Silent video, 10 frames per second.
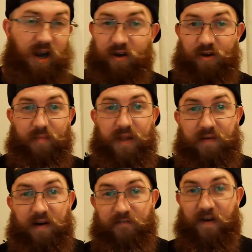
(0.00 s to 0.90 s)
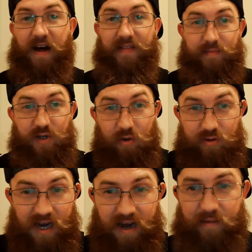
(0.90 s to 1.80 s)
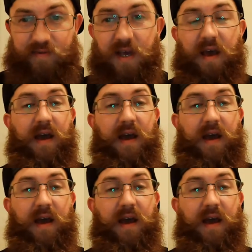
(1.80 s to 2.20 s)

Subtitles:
I couldn't believe I found them two times.